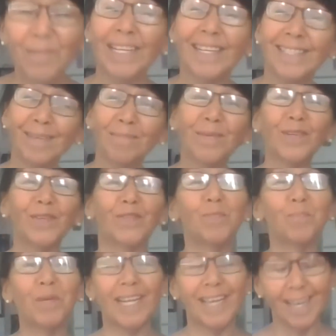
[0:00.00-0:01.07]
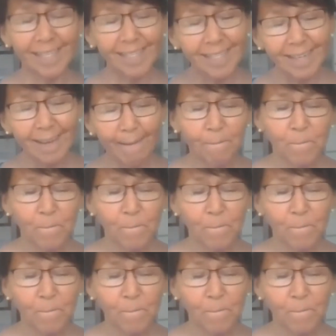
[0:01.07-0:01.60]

It's a beautiful place.